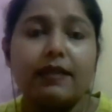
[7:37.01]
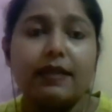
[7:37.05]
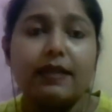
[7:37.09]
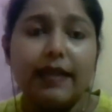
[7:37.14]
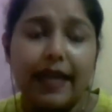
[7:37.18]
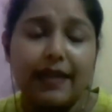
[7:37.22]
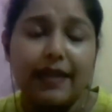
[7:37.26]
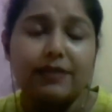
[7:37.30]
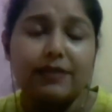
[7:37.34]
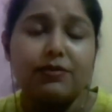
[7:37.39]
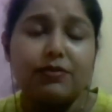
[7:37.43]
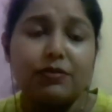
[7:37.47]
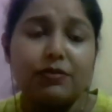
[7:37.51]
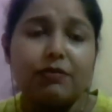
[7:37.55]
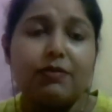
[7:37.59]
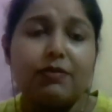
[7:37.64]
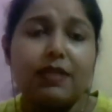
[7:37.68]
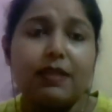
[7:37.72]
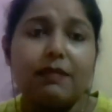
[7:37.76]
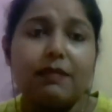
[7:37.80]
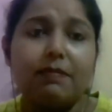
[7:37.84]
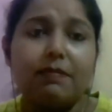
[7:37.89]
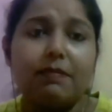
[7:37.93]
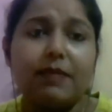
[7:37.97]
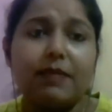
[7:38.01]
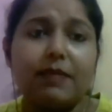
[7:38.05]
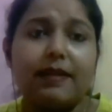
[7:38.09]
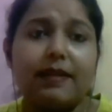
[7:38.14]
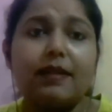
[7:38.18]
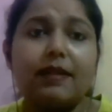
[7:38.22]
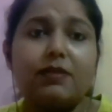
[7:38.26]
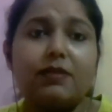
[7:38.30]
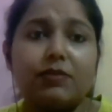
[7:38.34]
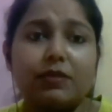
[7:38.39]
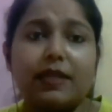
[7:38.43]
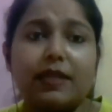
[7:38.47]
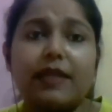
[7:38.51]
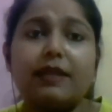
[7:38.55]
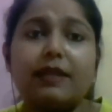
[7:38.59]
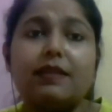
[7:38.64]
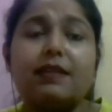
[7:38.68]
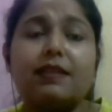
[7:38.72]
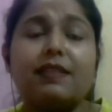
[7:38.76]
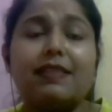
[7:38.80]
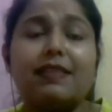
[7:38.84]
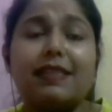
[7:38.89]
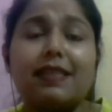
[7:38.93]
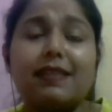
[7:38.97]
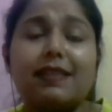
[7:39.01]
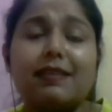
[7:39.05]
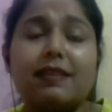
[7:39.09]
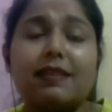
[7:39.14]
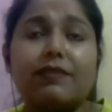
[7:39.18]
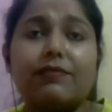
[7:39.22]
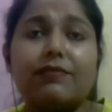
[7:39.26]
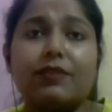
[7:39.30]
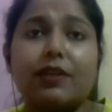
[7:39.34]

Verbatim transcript: it has to be maintained so that it is easy